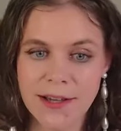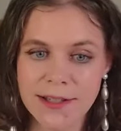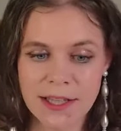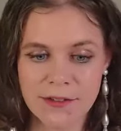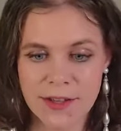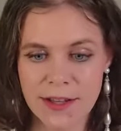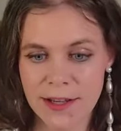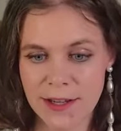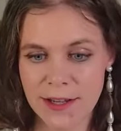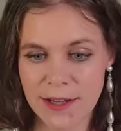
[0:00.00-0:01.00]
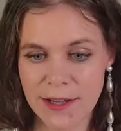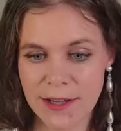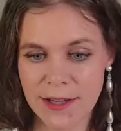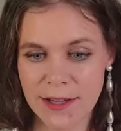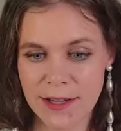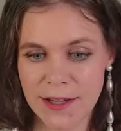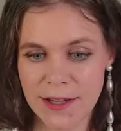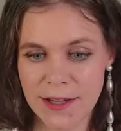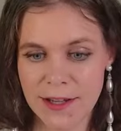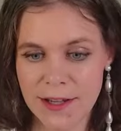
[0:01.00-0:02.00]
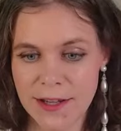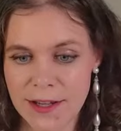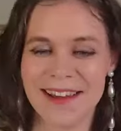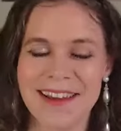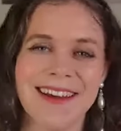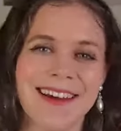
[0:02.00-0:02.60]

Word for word: So I feel like they're a little bit like tricky,